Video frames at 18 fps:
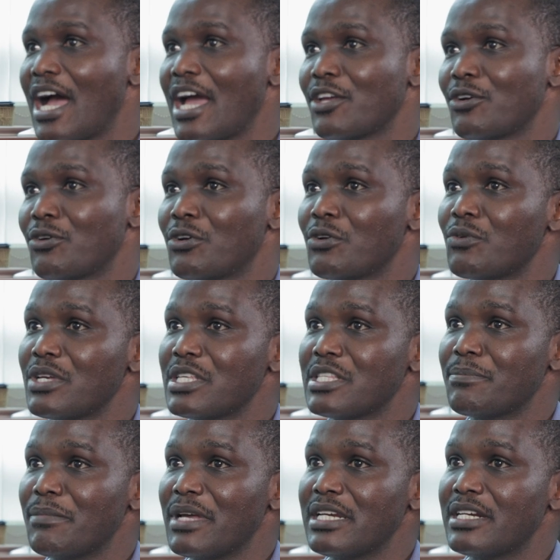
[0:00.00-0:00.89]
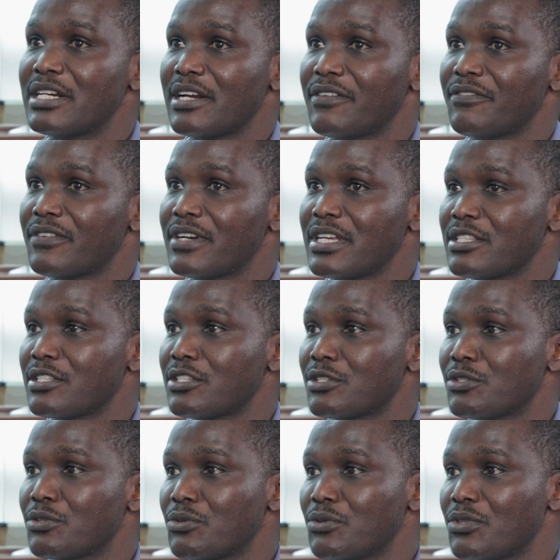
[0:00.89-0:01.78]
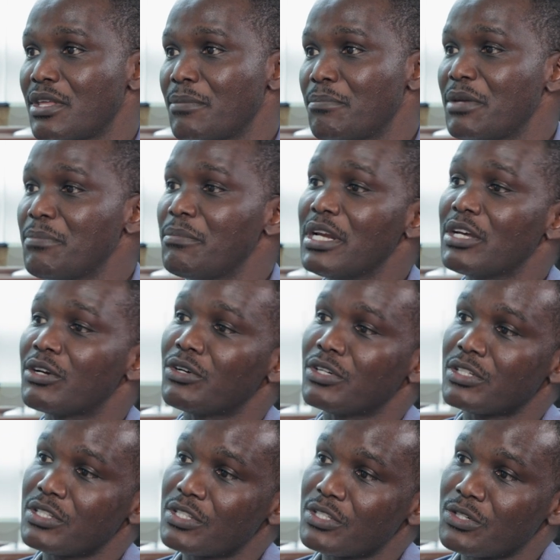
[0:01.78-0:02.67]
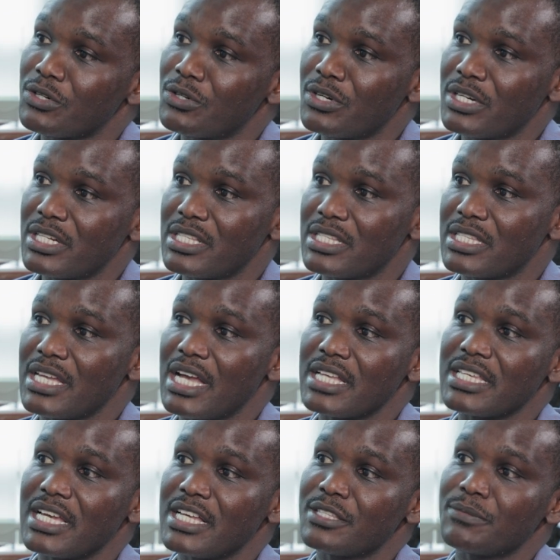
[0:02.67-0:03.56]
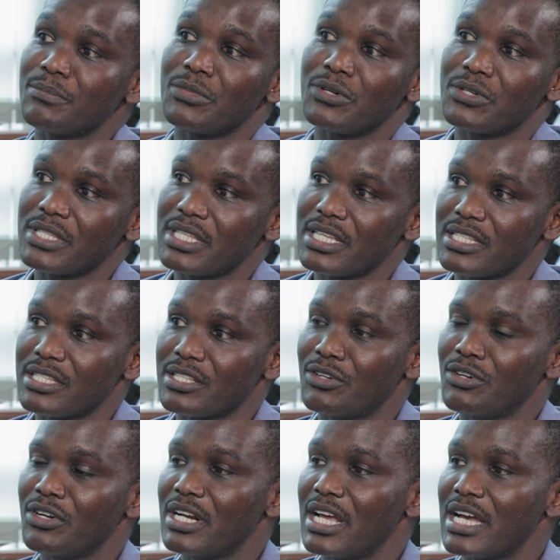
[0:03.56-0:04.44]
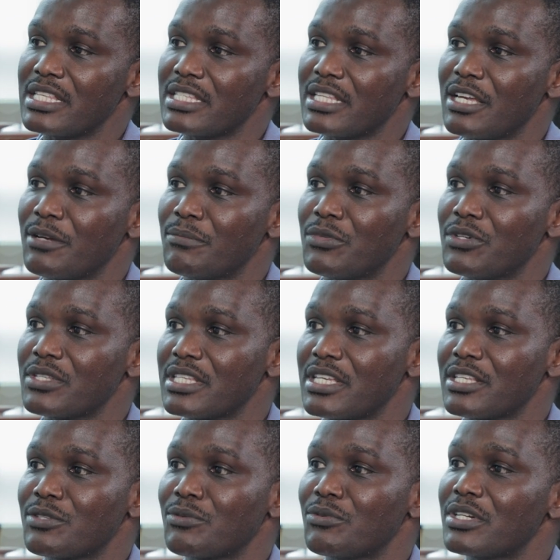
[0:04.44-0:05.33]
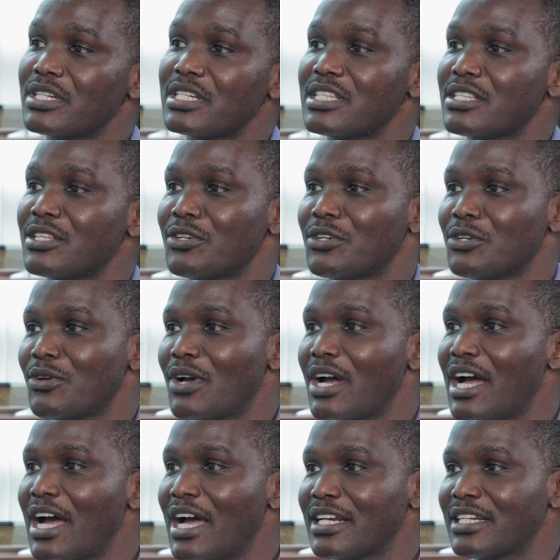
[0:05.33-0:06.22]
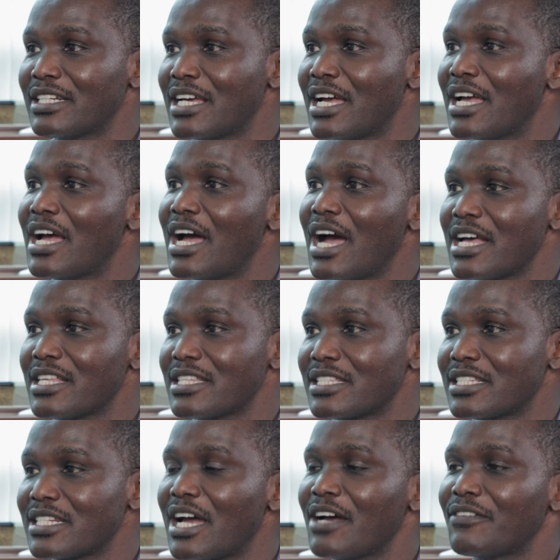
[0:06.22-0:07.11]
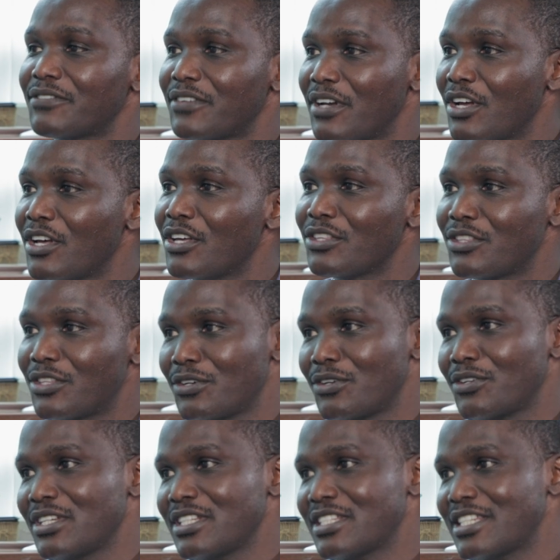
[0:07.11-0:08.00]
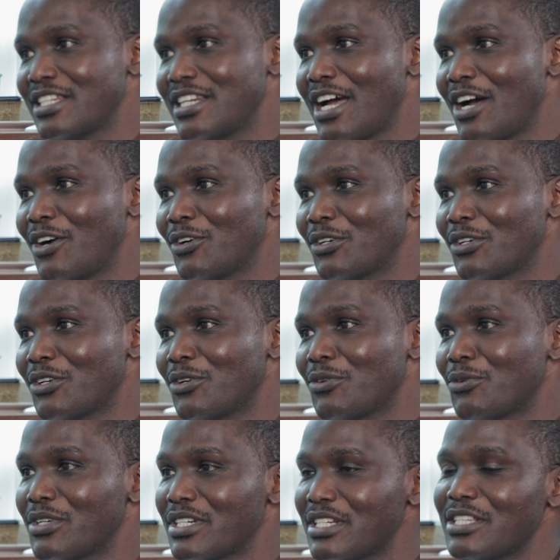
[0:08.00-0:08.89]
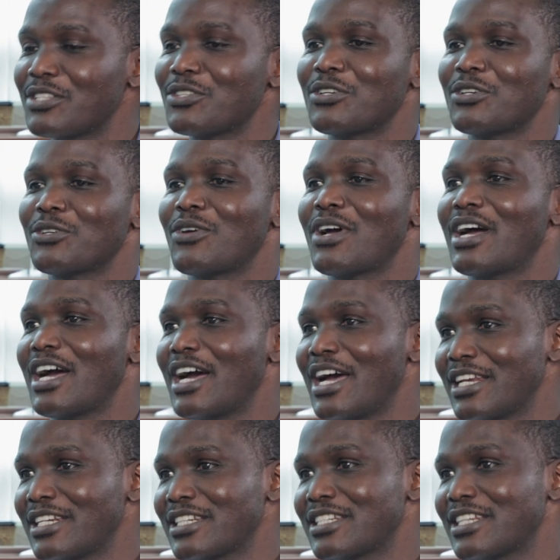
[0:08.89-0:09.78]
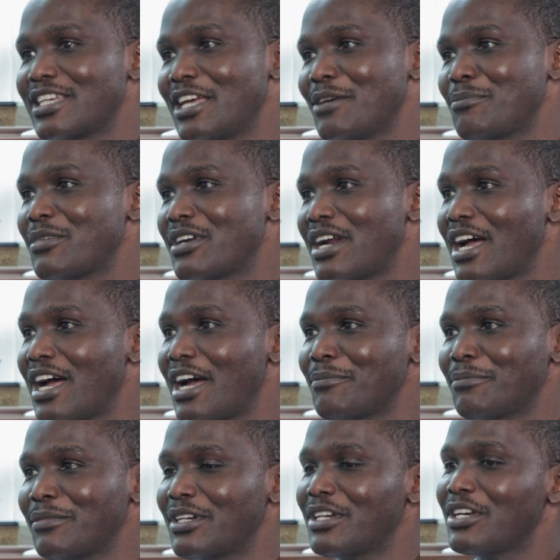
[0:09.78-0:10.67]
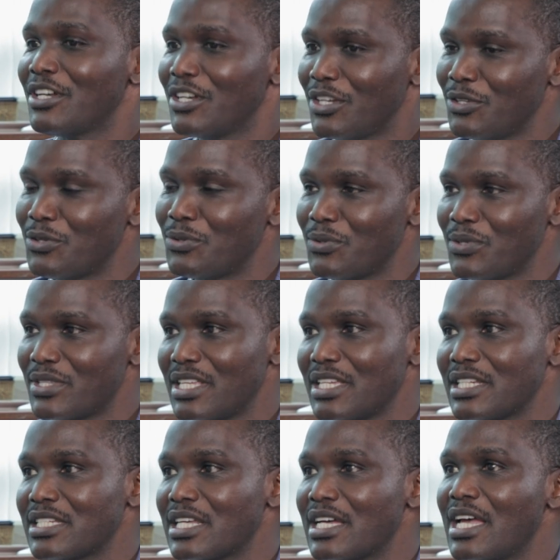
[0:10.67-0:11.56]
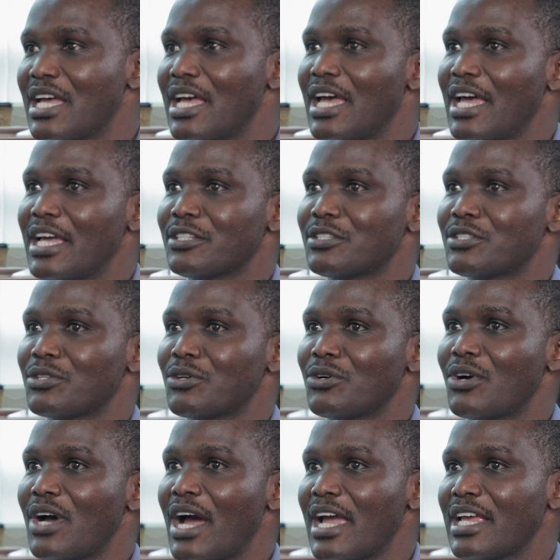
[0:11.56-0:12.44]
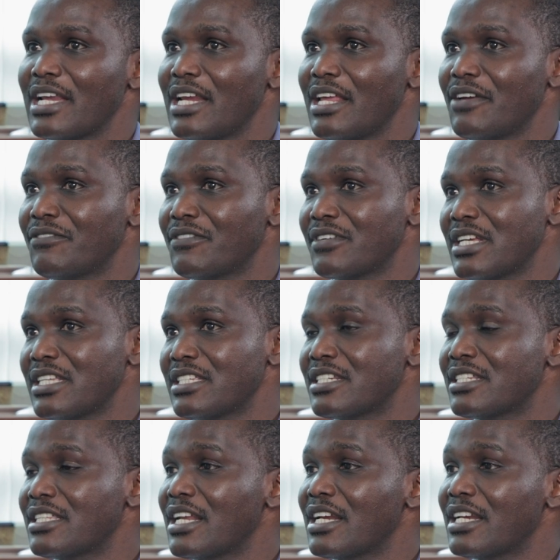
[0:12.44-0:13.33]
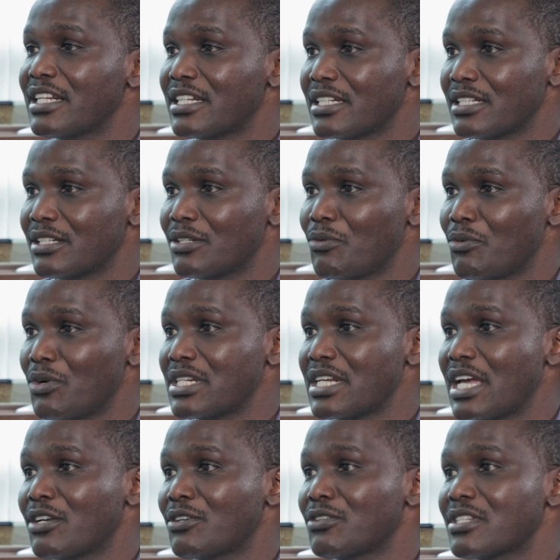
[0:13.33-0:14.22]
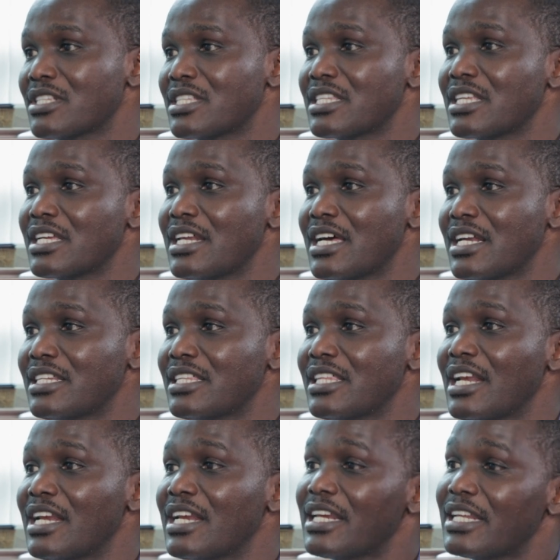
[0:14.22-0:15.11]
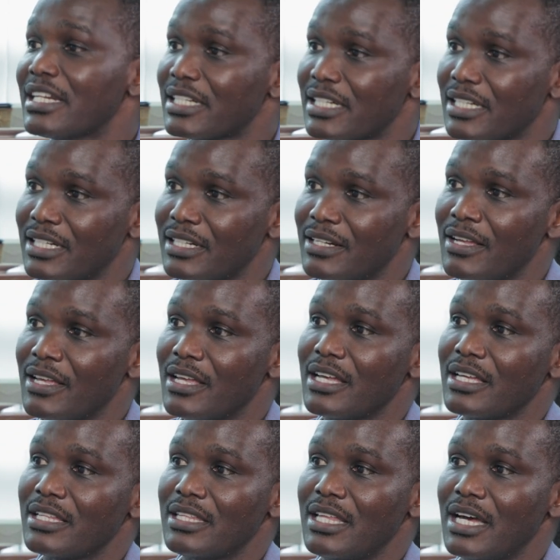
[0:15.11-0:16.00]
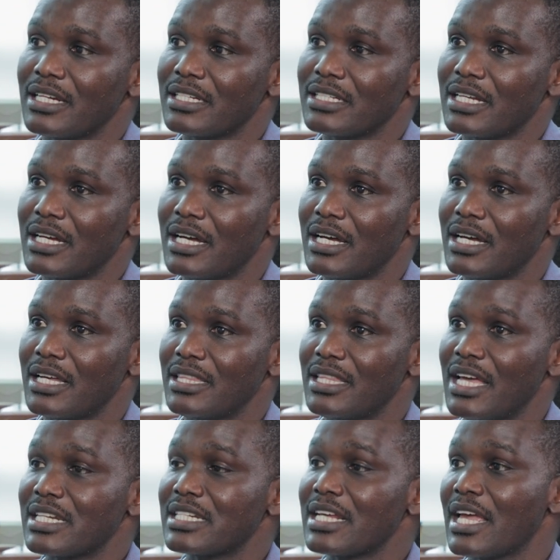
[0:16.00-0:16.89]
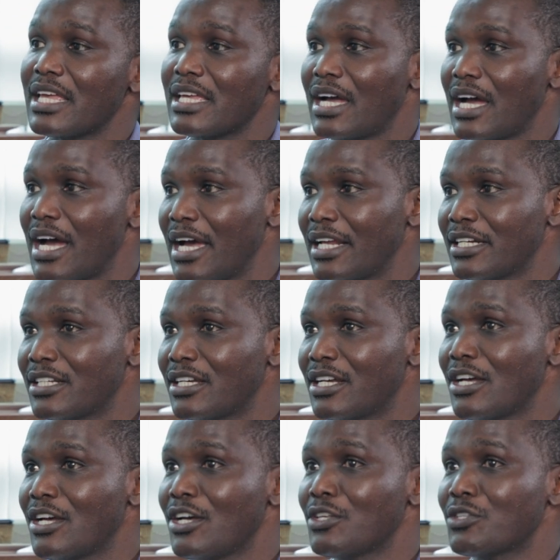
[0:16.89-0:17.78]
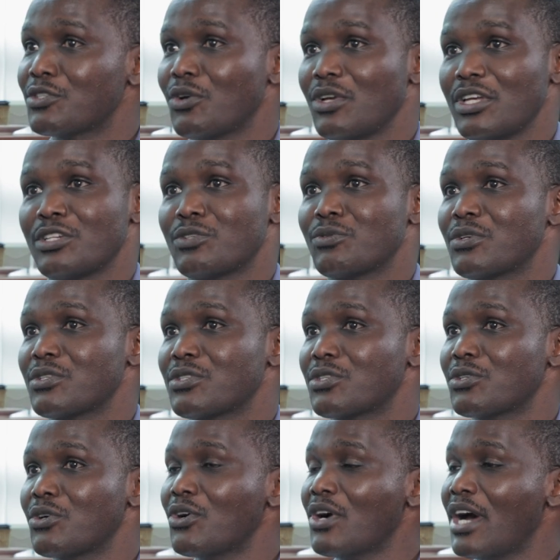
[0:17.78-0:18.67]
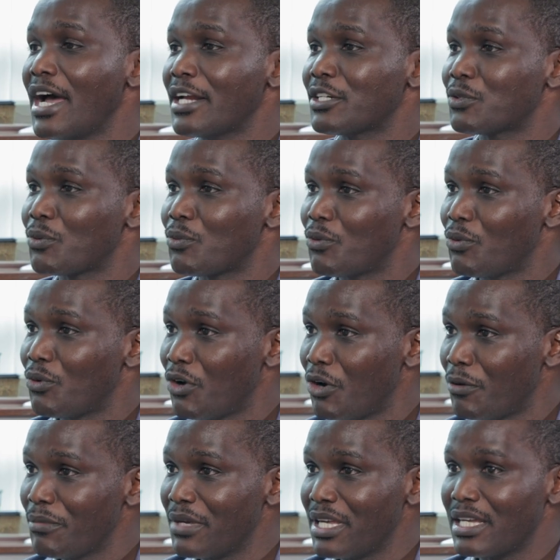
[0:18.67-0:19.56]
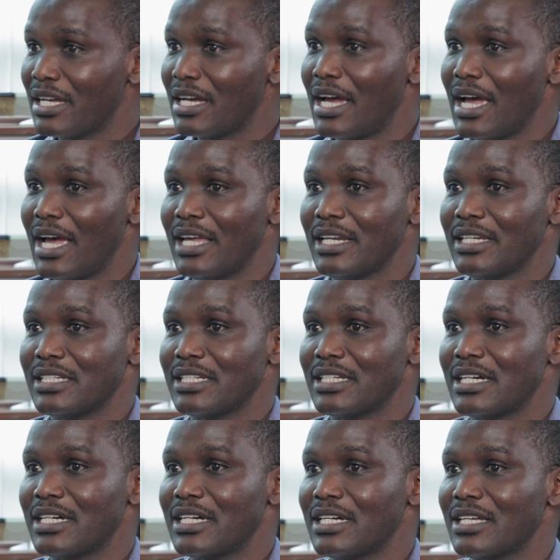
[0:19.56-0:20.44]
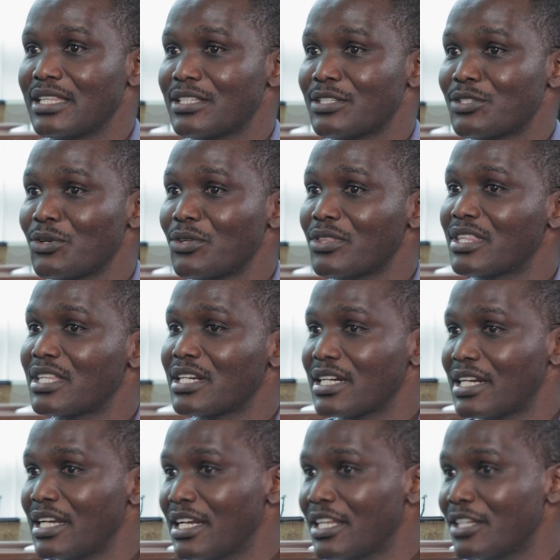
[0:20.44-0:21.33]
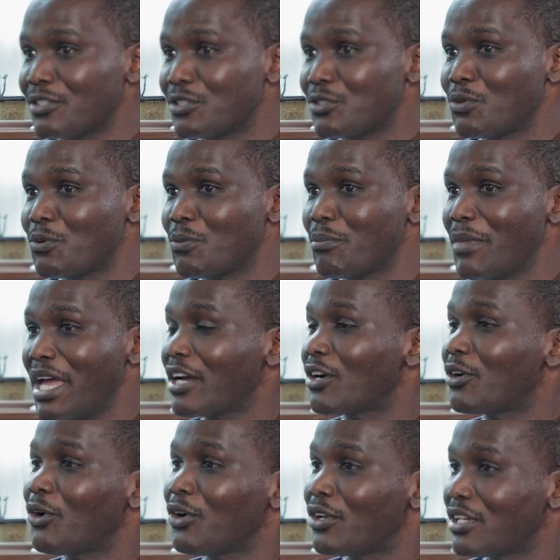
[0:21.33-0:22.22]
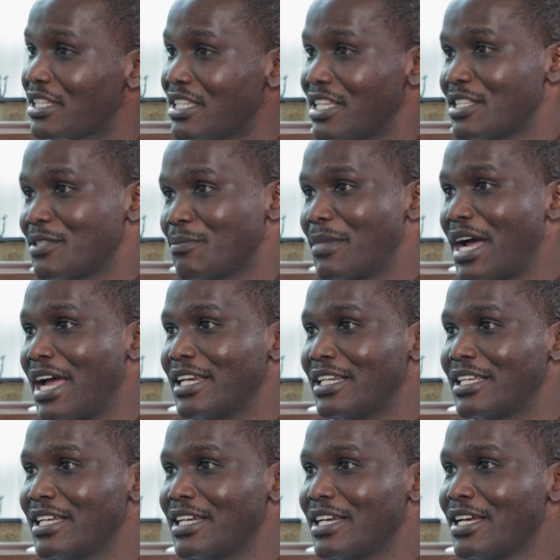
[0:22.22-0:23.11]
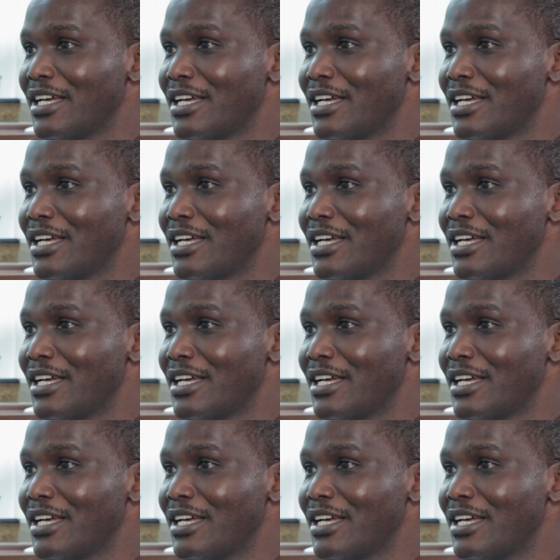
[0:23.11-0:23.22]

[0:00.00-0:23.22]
I always made reference to the biblical stories such as Moses. God asking Moses, what is on your hand? A staff, throw it down. What is on your hand? Abraham, use it. And so I leveraged the little, what I considered the little that I had. So it was so heartwarming and so thrilling to make all this money.